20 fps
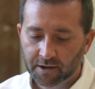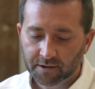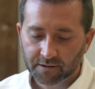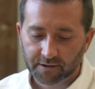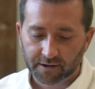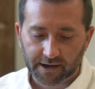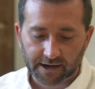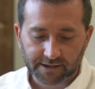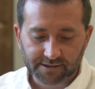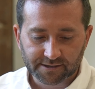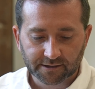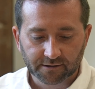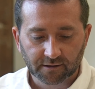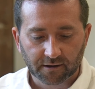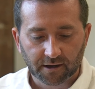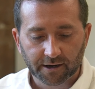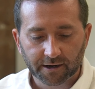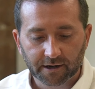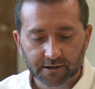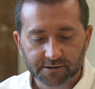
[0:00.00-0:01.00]
The next in
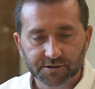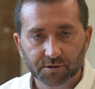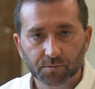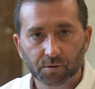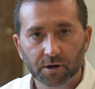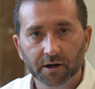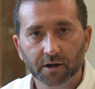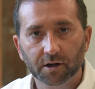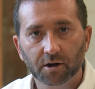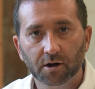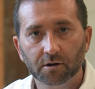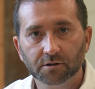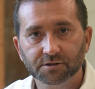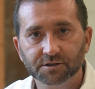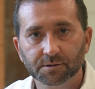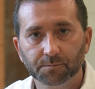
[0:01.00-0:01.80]
line is you want to call some